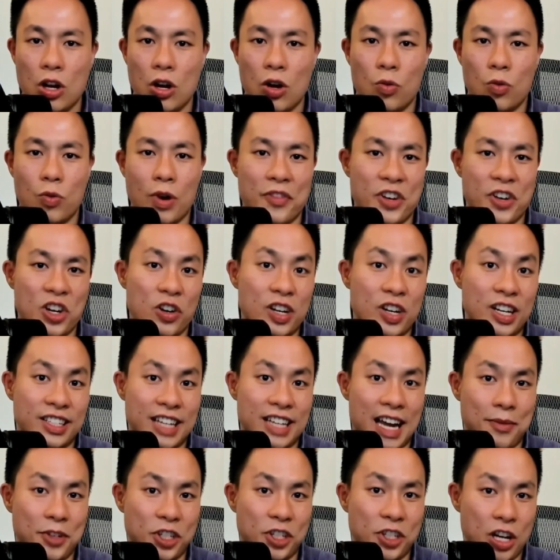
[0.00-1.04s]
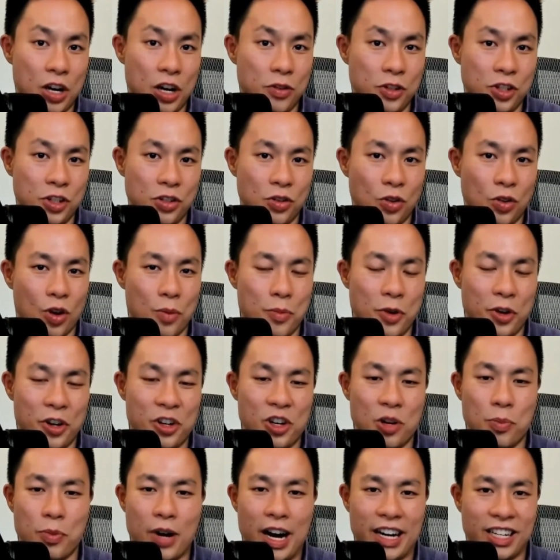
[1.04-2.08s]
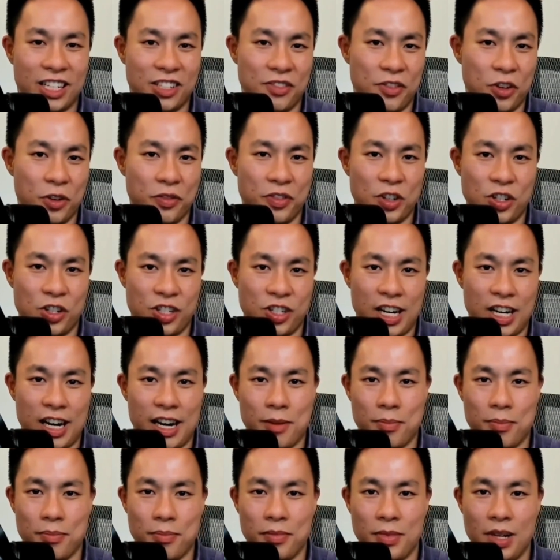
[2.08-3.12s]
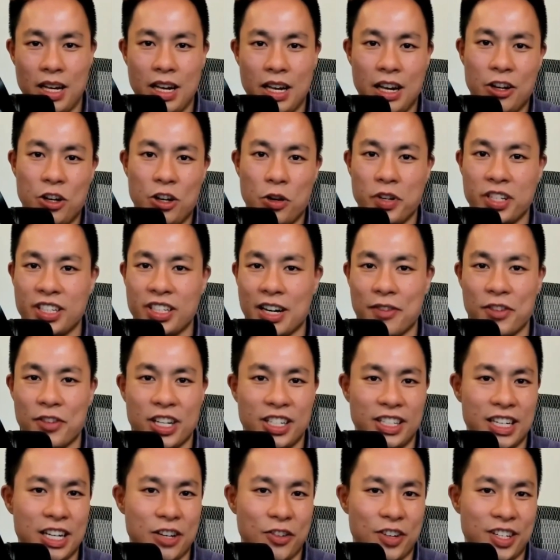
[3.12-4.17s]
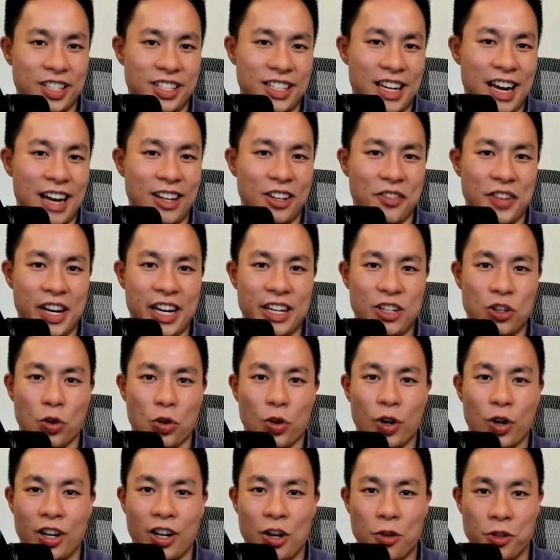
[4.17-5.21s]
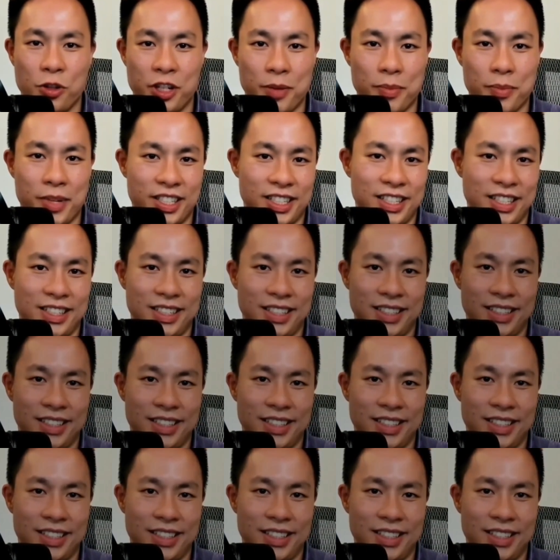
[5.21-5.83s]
Whether you're an established coach or building your practice for the first time, you'll discover the secrets to elevating your coaching business.